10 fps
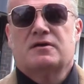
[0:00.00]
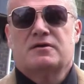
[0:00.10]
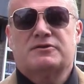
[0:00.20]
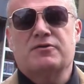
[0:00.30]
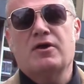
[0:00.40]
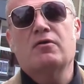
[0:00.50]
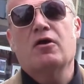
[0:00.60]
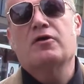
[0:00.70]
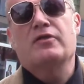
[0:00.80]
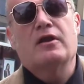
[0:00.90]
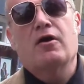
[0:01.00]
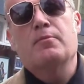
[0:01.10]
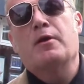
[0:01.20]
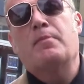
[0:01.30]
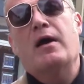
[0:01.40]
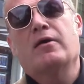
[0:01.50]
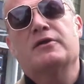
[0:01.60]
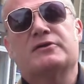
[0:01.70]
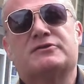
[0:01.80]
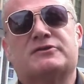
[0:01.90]
So no longer the library
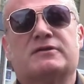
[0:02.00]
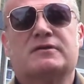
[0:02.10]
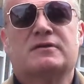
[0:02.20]
behind us,